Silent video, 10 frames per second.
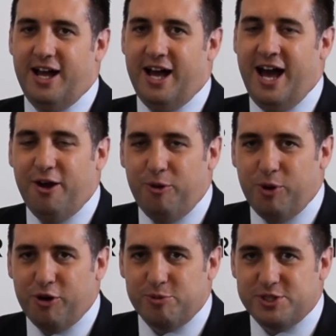
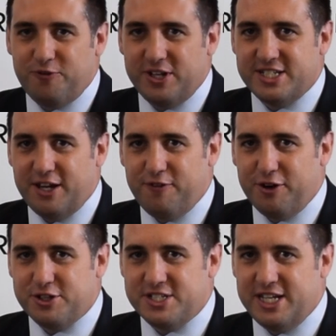Hello and welcome to FinTech
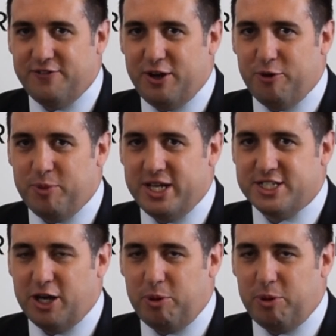Focus TV with me,